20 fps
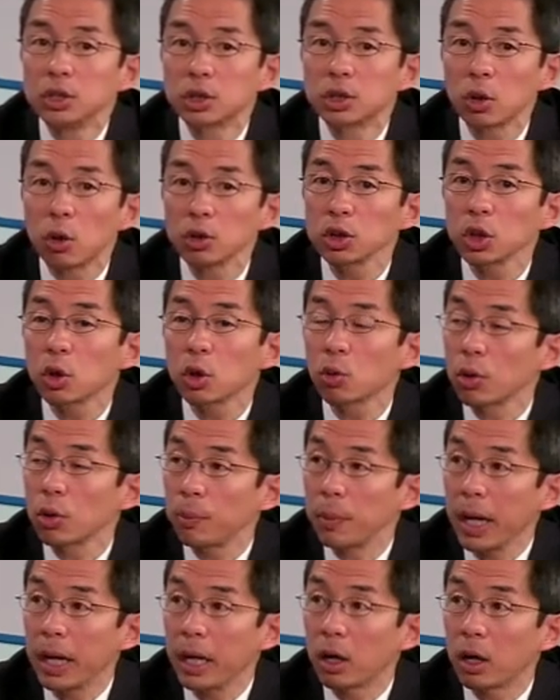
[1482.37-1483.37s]
surgical
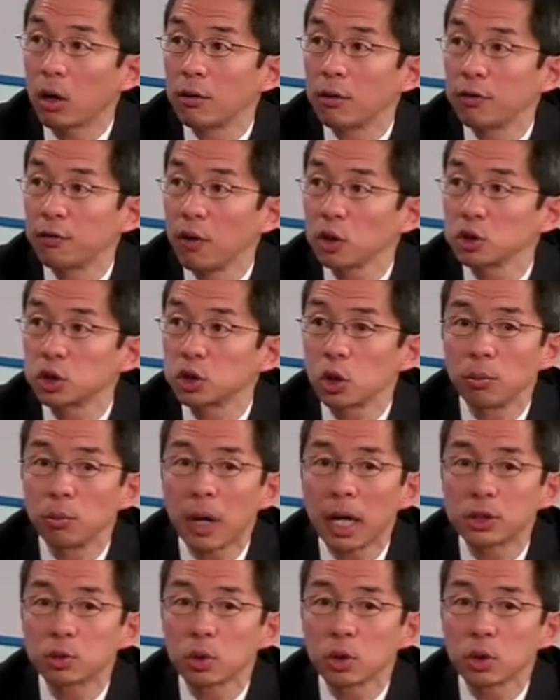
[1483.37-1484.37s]
repair of functional
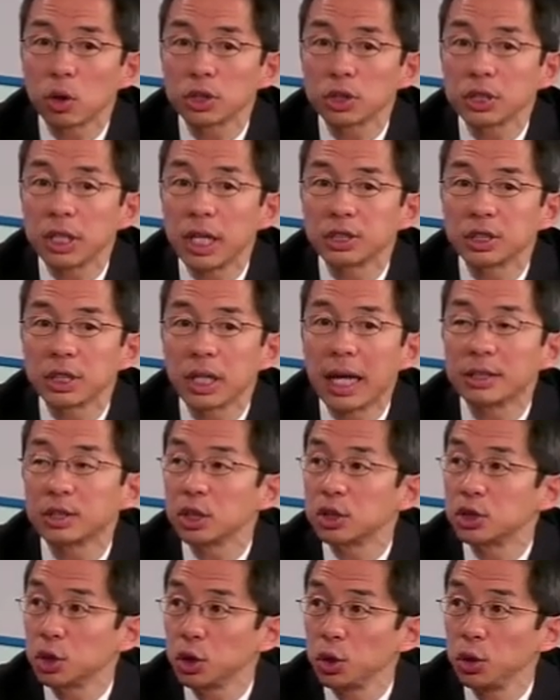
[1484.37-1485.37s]
mitral regurgitation as
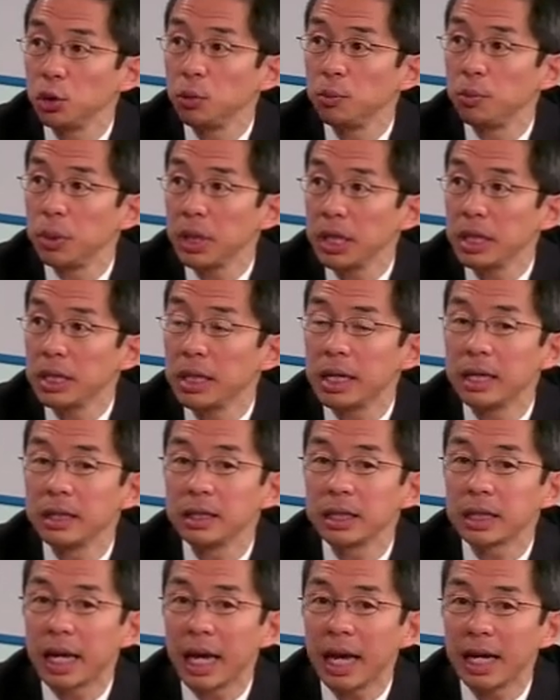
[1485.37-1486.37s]
a 2B
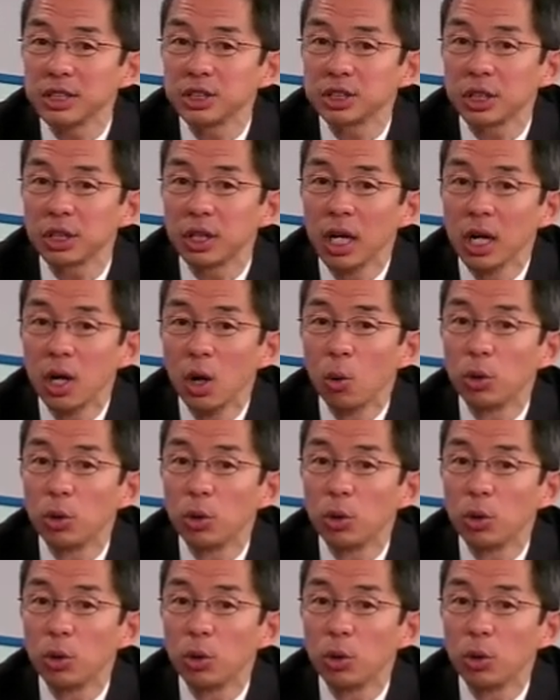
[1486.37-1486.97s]
indication,